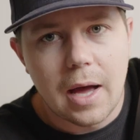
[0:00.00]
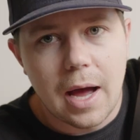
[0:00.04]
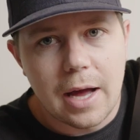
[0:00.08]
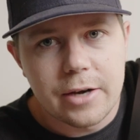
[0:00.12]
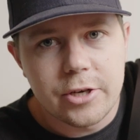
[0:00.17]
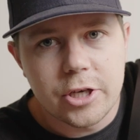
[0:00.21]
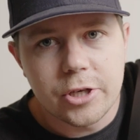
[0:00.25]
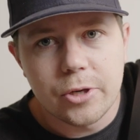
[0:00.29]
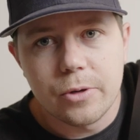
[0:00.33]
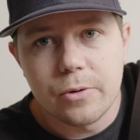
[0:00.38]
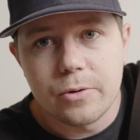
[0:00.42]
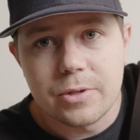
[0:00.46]
I
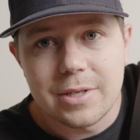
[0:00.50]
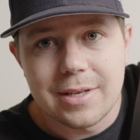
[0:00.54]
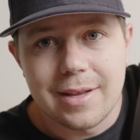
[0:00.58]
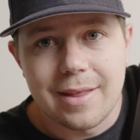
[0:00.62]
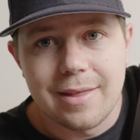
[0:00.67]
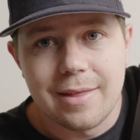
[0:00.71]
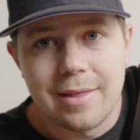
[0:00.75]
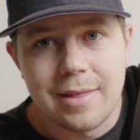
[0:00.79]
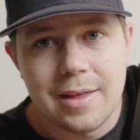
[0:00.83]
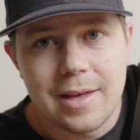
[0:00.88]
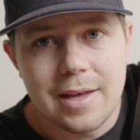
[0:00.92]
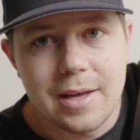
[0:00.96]
chose
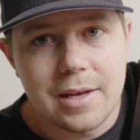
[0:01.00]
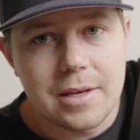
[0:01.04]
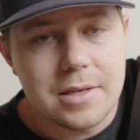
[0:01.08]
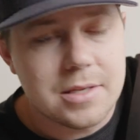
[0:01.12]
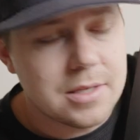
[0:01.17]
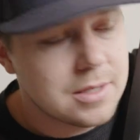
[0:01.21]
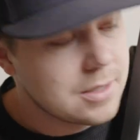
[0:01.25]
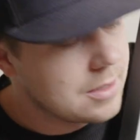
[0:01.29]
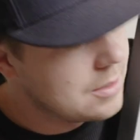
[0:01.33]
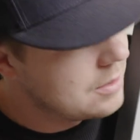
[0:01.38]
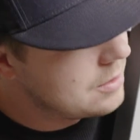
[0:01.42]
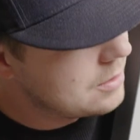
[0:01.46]

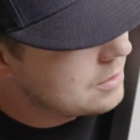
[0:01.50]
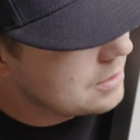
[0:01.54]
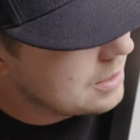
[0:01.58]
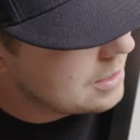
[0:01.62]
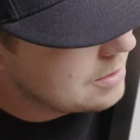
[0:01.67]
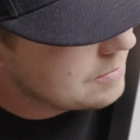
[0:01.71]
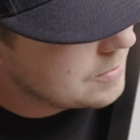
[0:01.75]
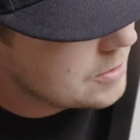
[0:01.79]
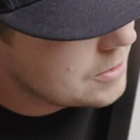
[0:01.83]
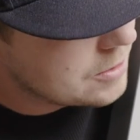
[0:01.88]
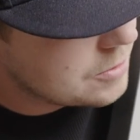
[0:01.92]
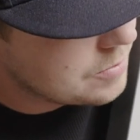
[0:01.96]
this
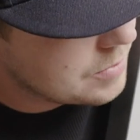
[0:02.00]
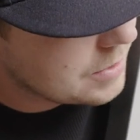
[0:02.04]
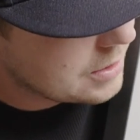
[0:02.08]
image